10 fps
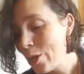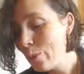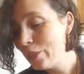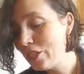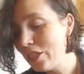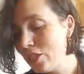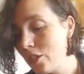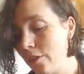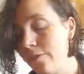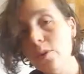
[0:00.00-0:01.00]
which is
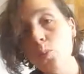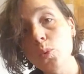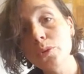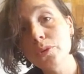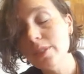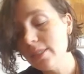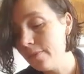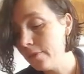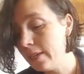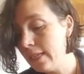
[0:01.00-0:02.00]
good for wounds
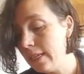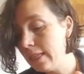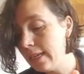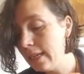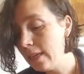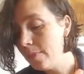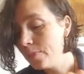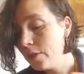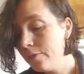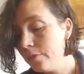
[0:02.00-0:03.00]
and for healing,
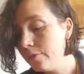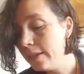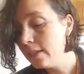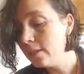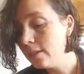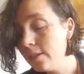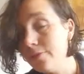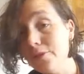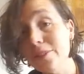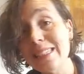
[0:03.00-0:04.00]
for wrinkles,
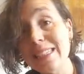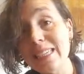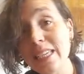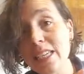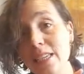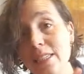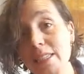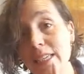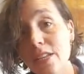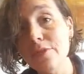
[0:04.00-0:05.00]
for
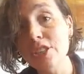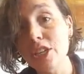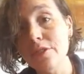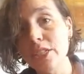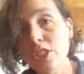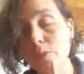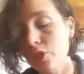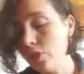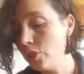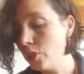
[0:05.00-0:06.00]
skin regeneration,
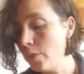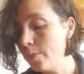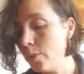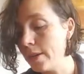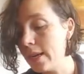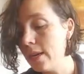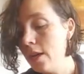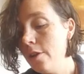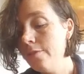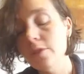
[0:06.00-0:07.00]
which is so important,
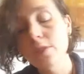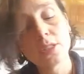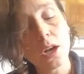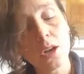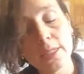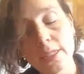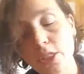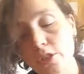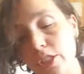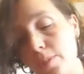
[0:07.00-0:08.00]
for scars and
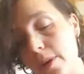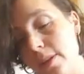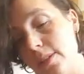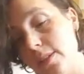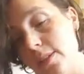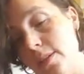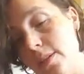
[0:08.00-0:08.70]
stretch marks.